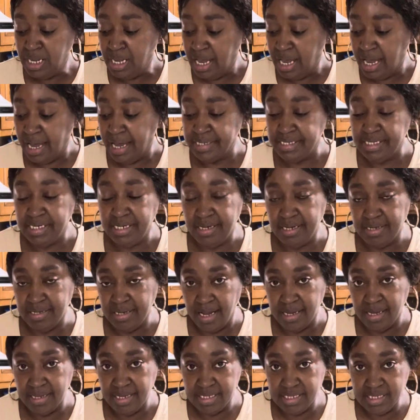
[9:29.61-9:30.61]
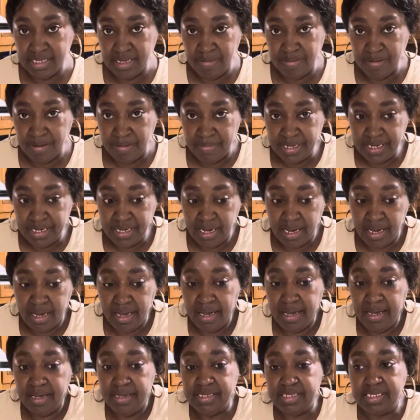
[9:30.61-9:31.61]
I take a lot of supplement,
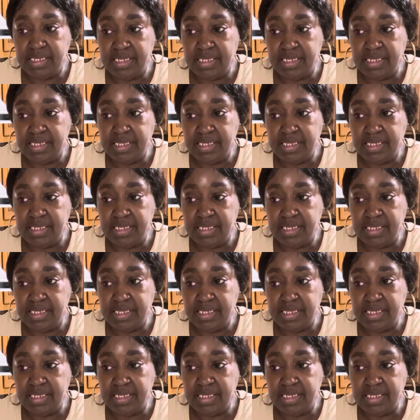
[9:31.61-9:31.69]
guys,